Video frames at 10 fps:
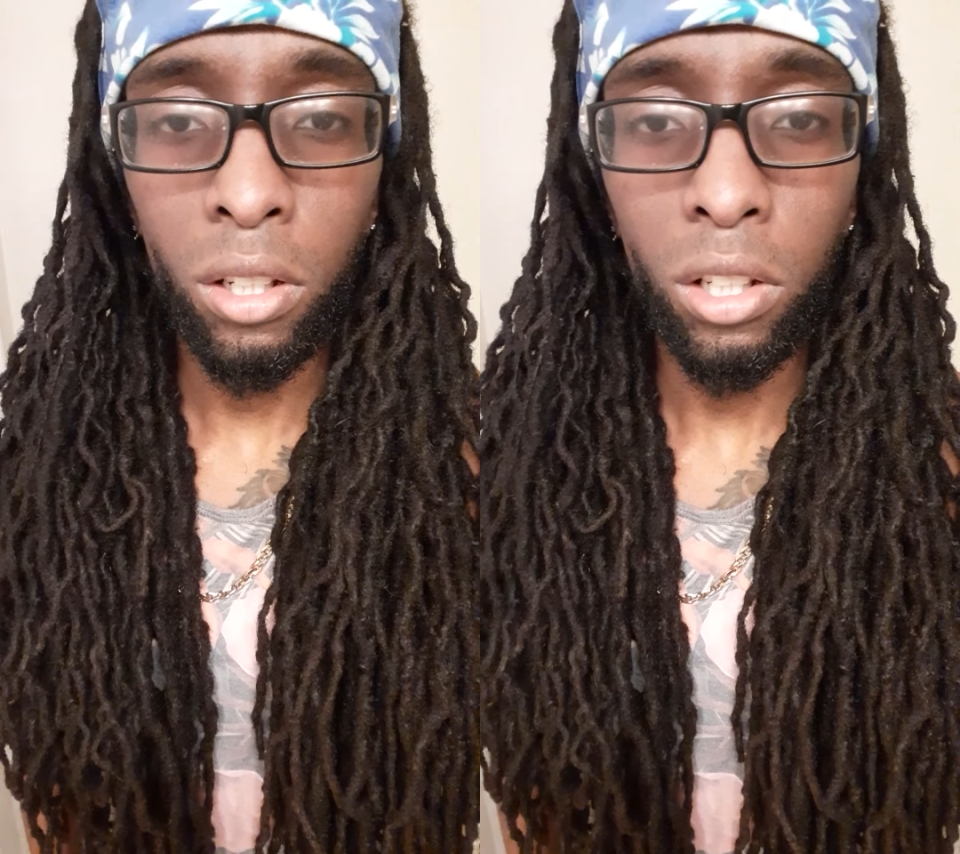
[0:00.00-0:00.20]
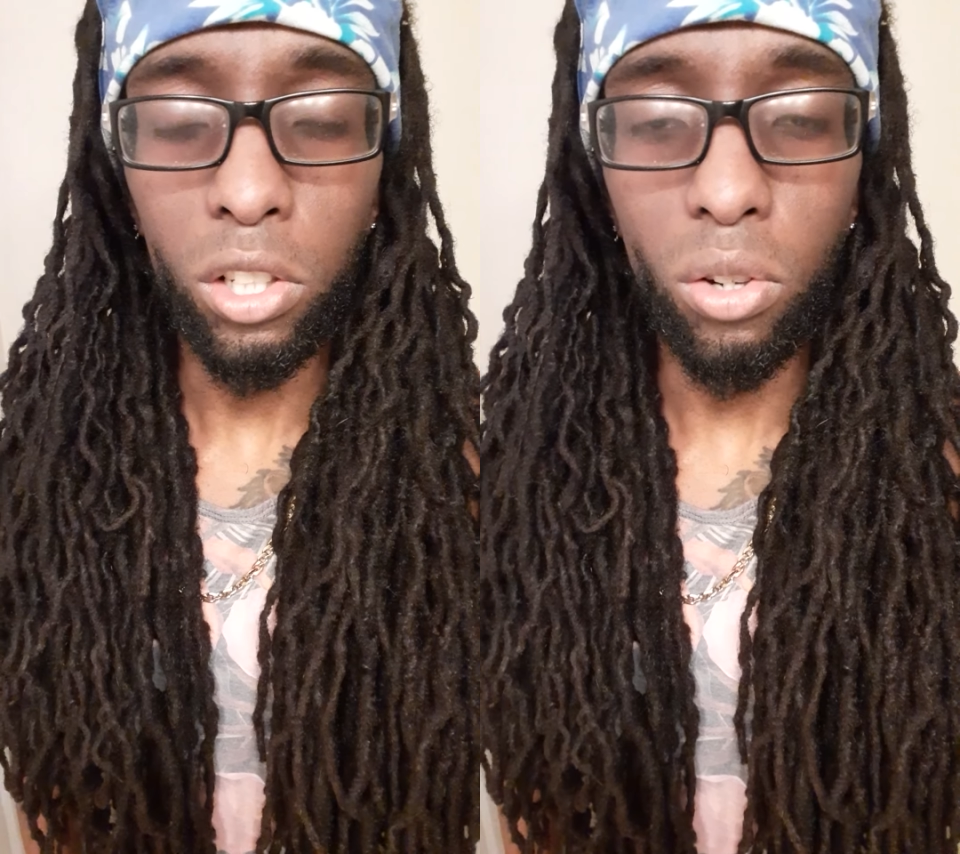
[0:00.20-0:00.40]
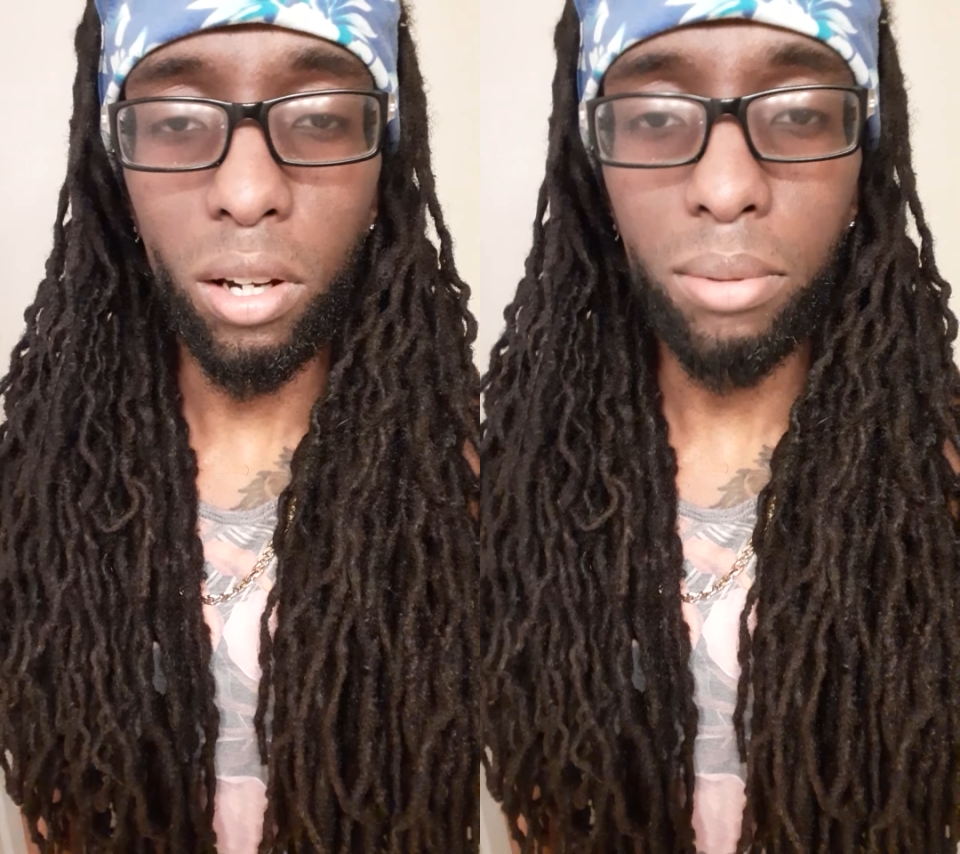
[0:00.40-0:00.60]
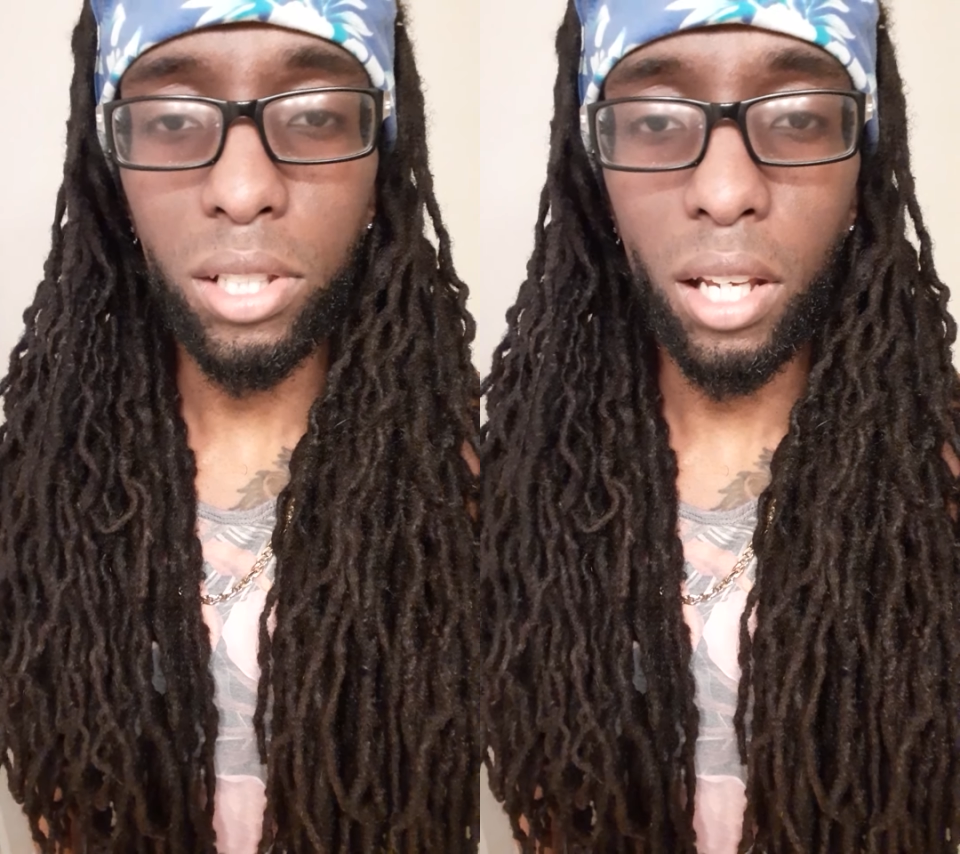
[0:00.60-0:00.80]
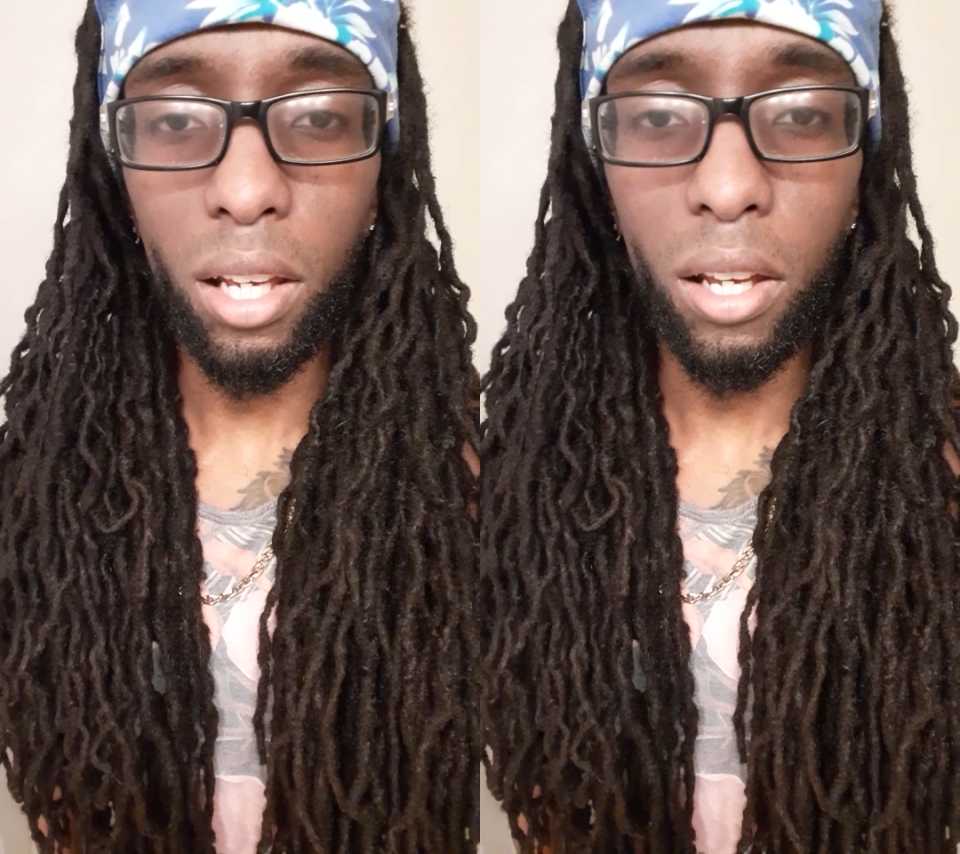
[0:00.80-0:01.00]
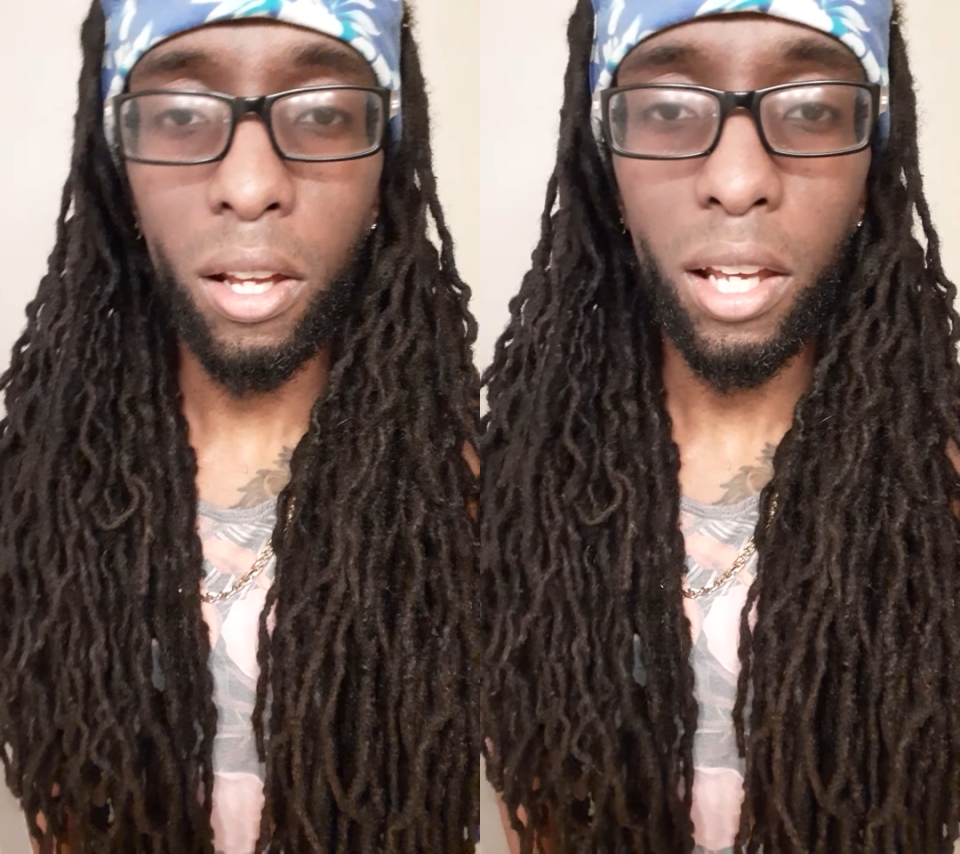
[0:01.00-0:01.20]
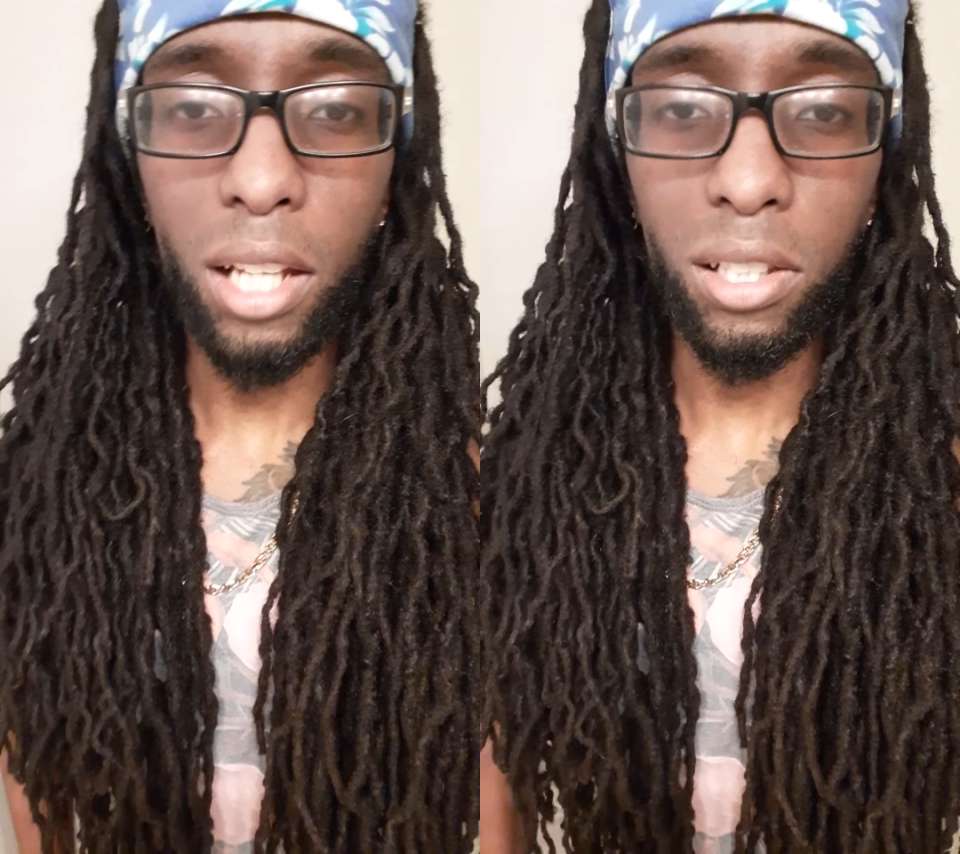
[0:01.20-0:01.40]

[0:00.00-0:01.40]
You know what I'm saying? It's